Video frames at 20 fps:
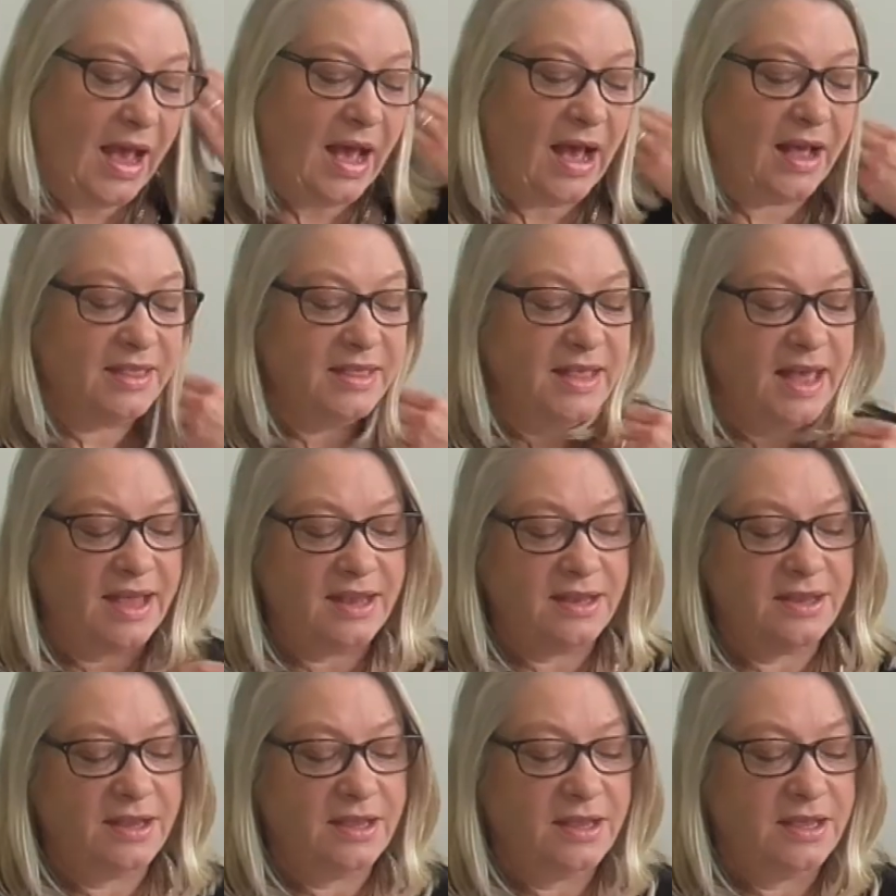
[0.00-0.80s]
And
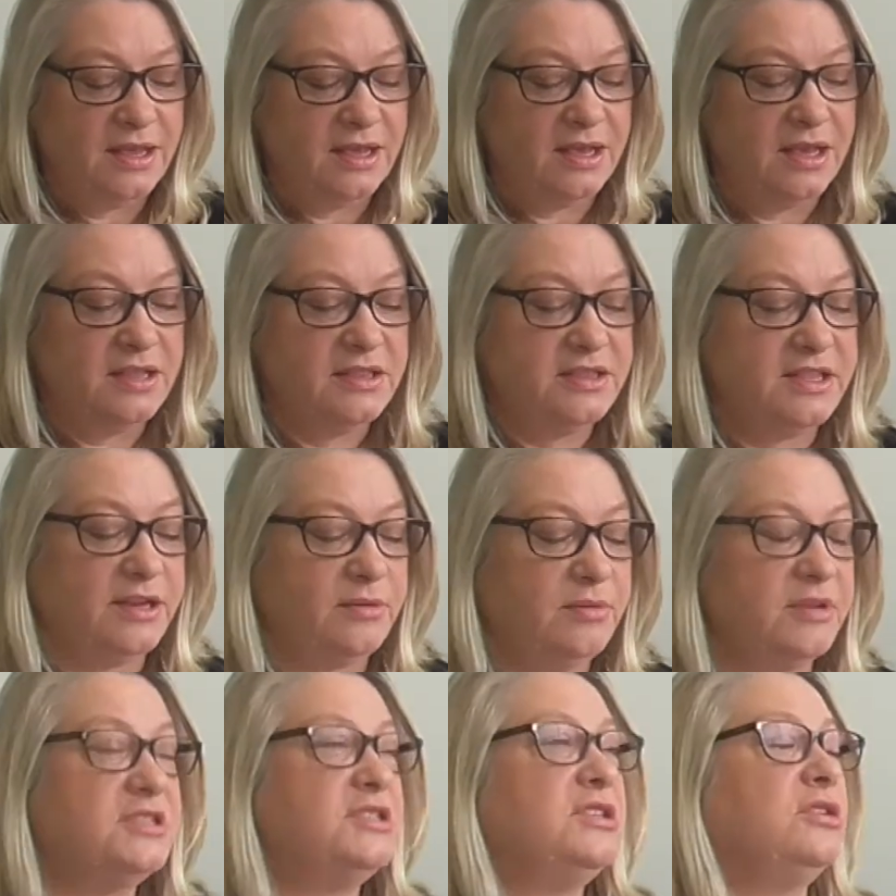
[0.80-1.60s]
then
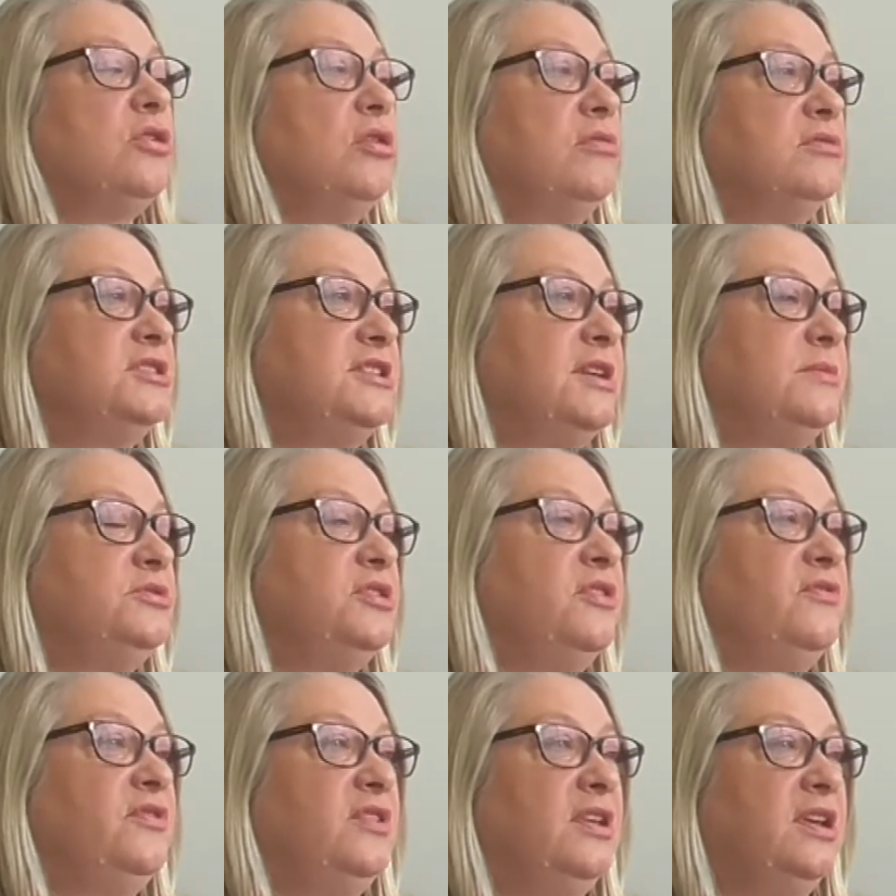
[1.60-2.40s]
there is the concept
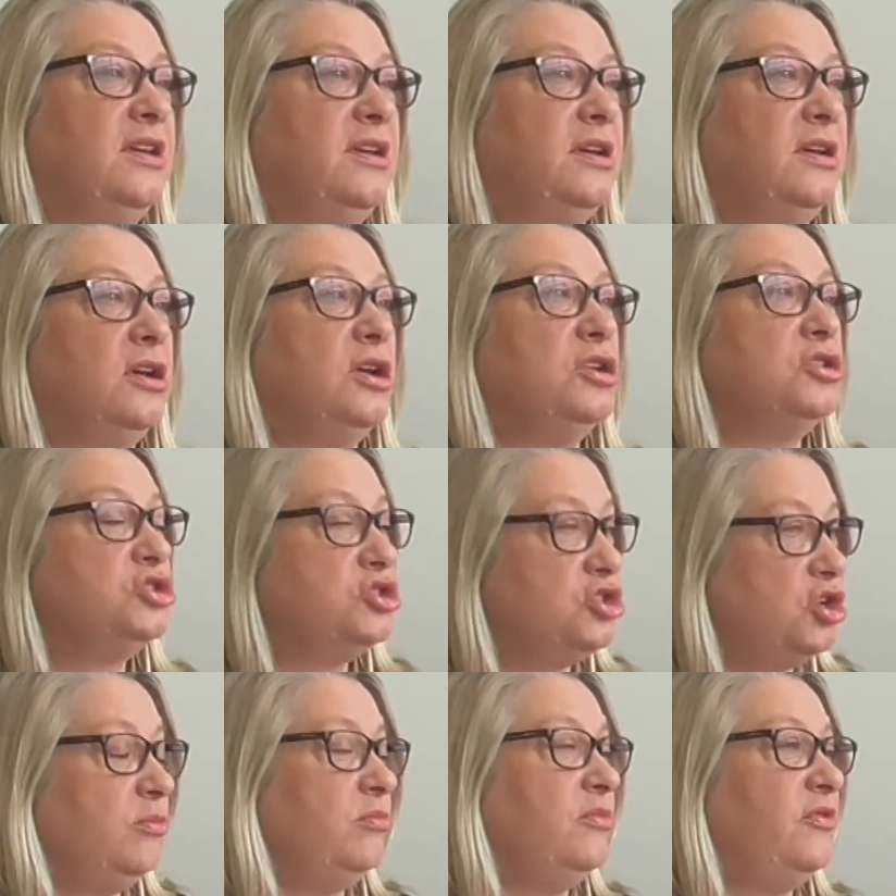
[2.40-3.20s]
of the
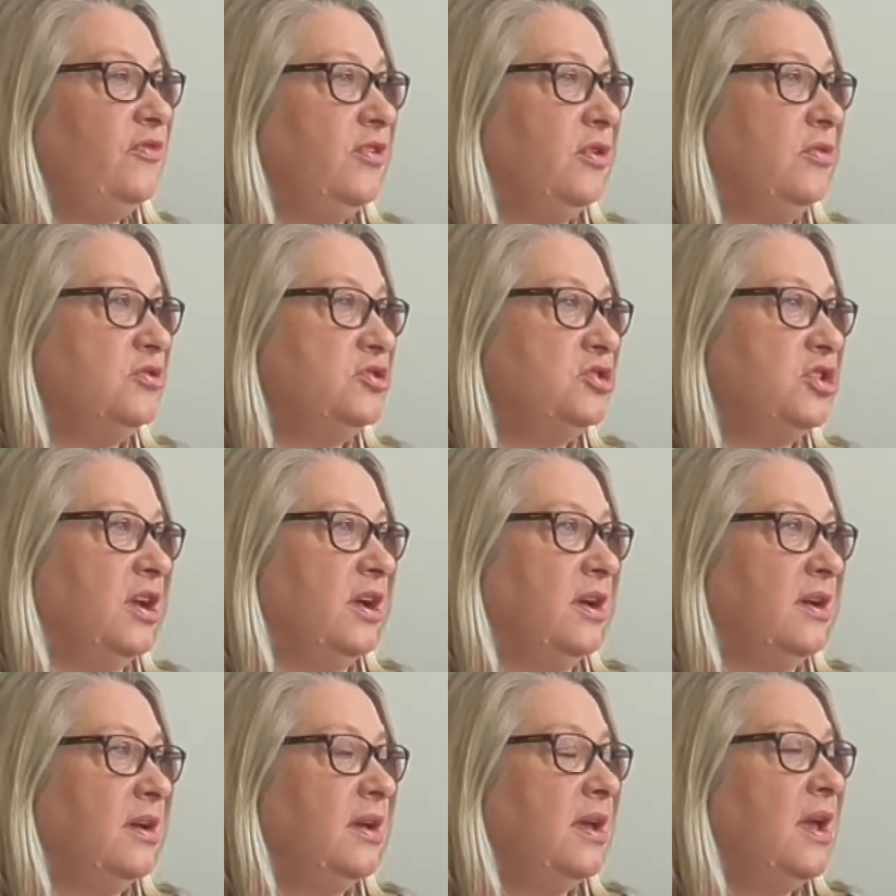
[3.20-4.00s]
assumed
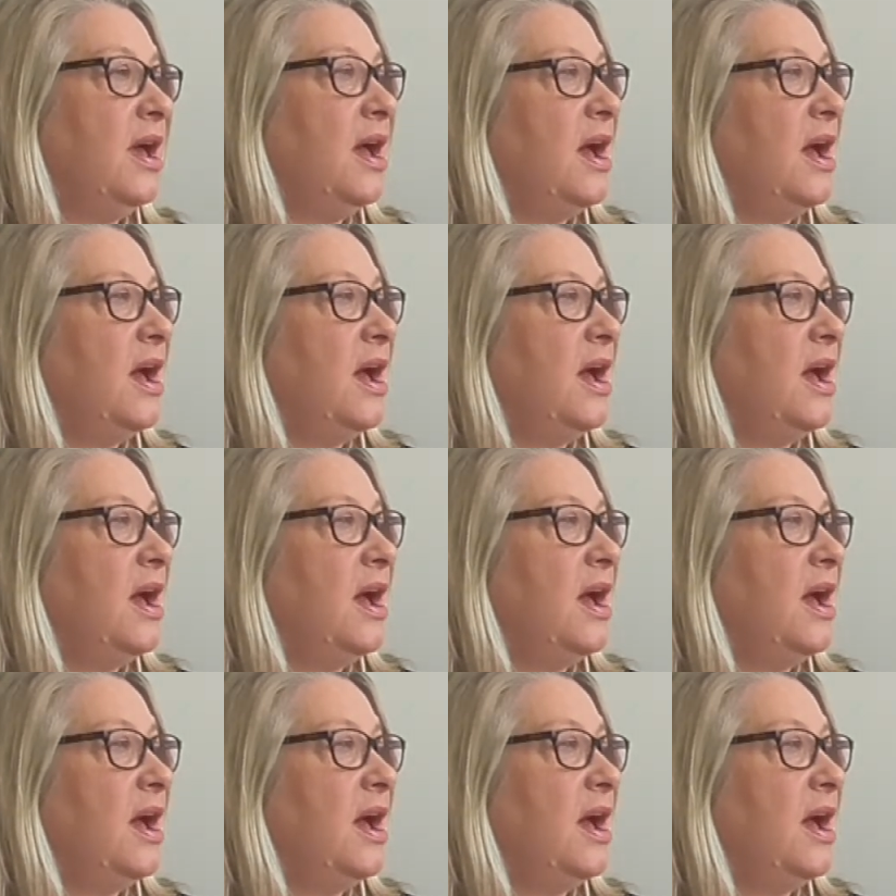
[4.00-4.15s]
future. Mm-hmm.